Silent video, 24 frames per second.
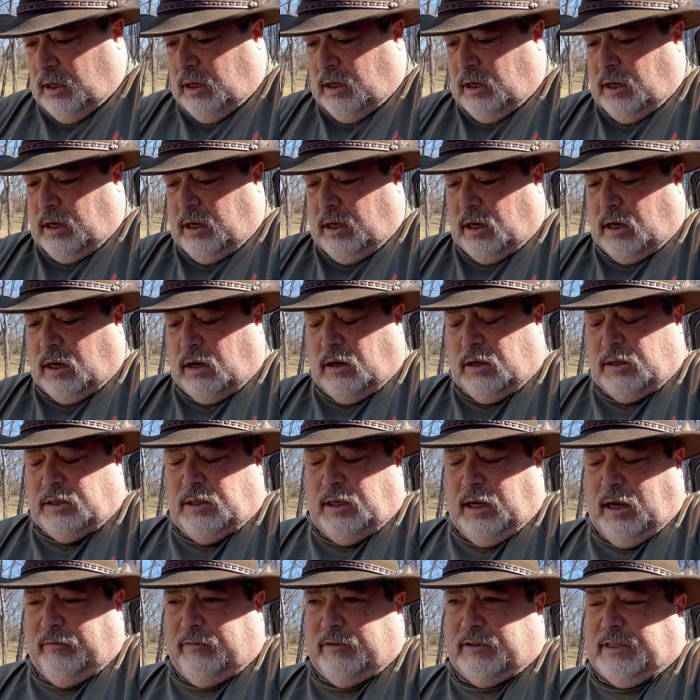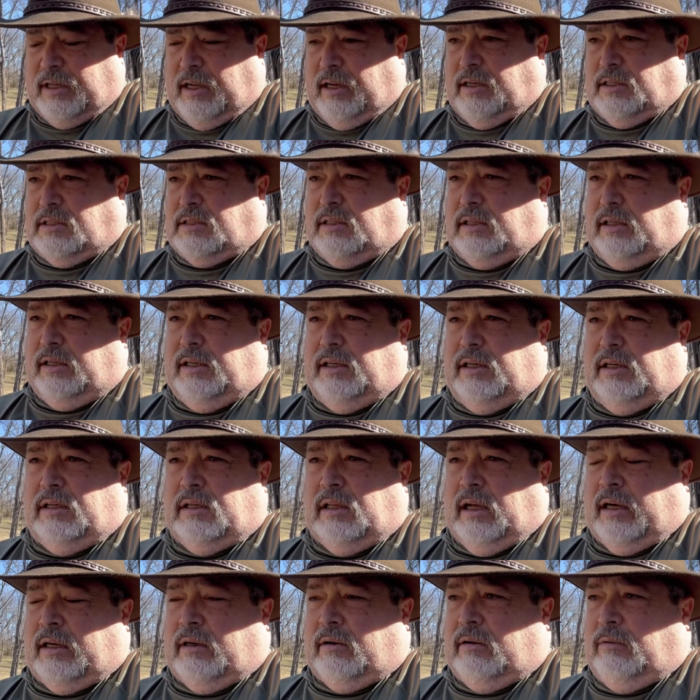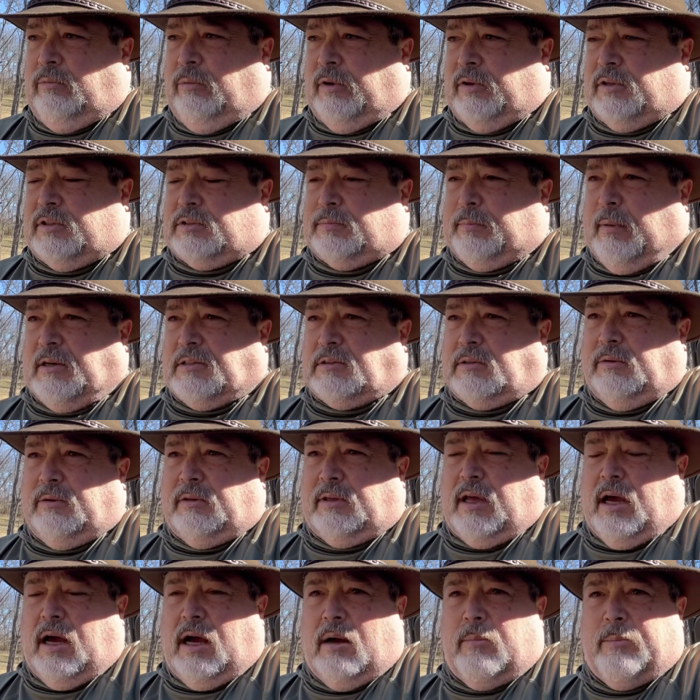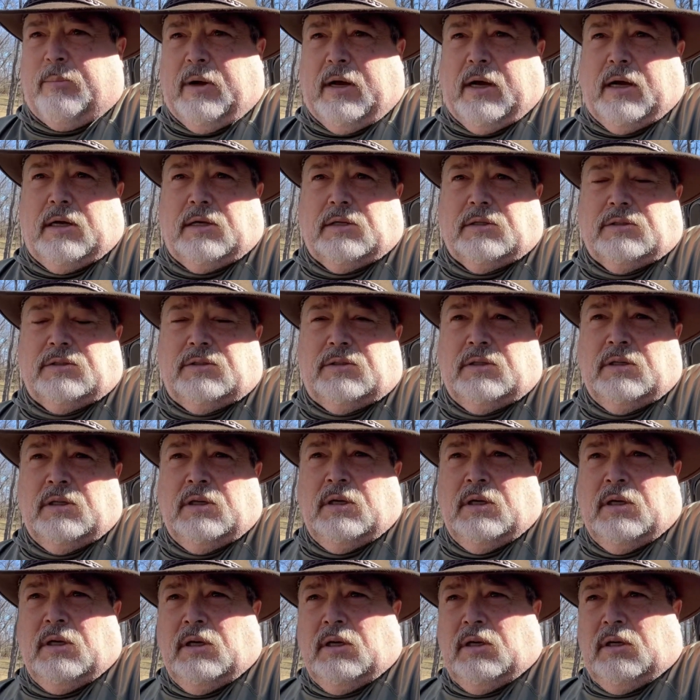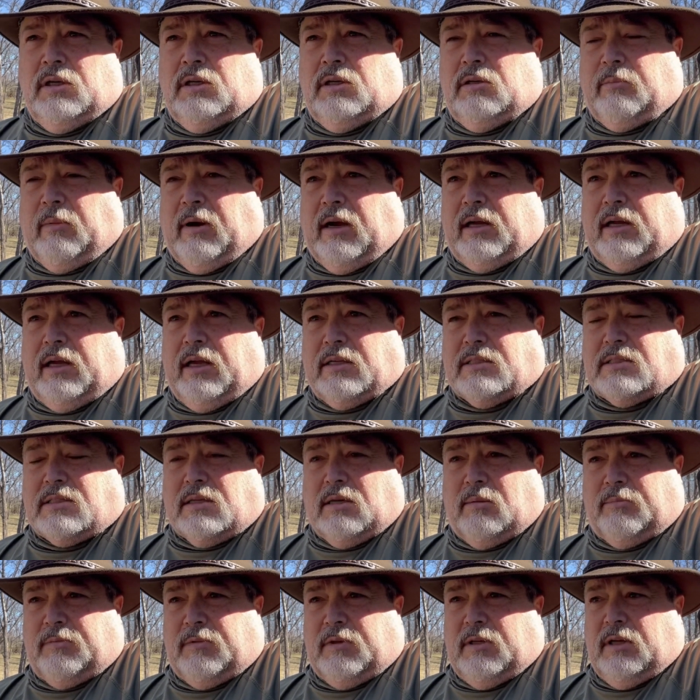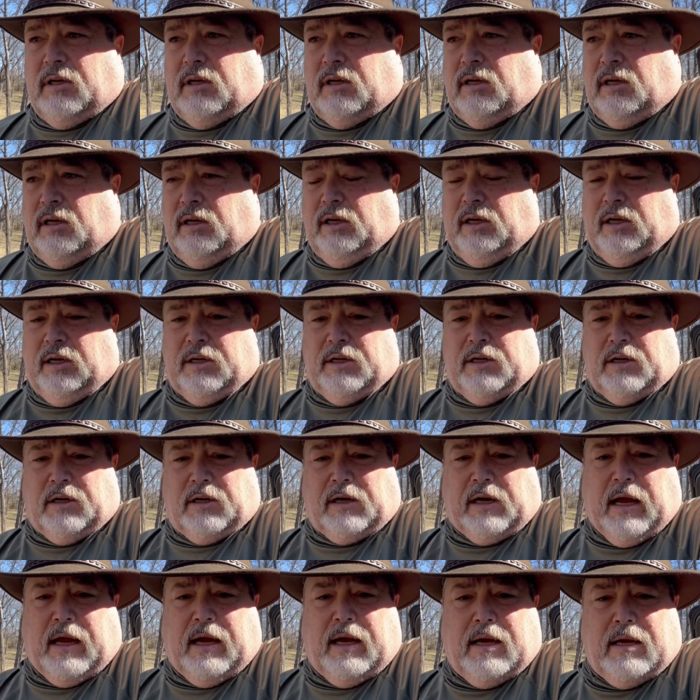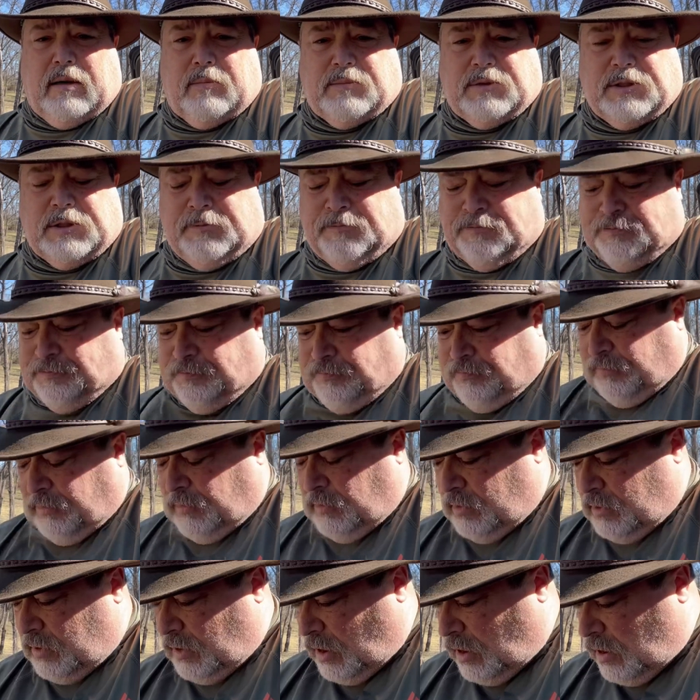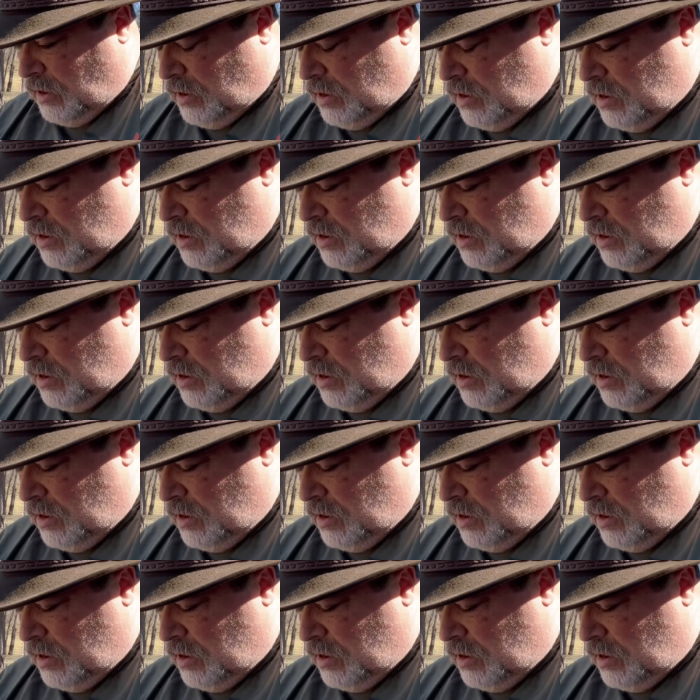And you have a tendency, like especially with compounds, you might get something in your cams. Okay,